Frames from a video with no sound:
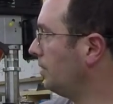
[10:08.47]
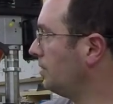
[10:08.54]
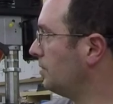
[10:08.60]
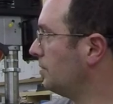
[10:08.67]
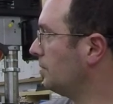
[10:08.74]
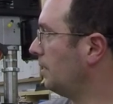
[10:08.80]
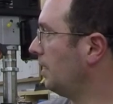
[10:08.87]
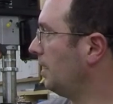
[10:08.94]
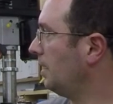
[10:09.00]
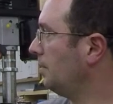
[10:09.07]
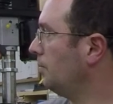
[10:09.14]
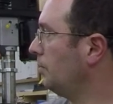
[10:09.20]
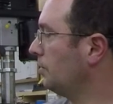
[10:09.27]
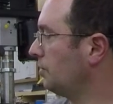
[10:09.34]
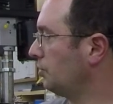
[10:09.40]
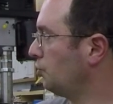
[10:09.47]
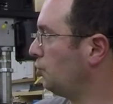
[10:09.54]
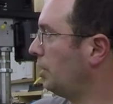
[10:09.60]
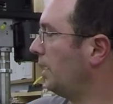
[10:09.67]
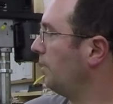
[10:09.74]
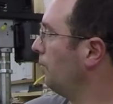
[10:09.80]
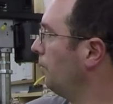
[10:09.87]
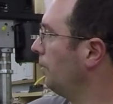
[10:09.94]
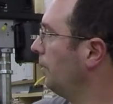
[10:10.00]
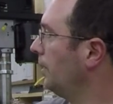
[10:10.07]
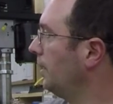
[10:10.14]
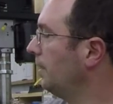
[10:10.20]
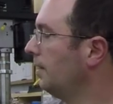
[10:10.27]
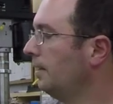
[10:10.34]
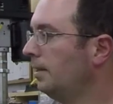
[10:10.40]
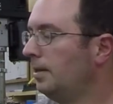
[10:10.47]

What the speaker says: It's a shed really,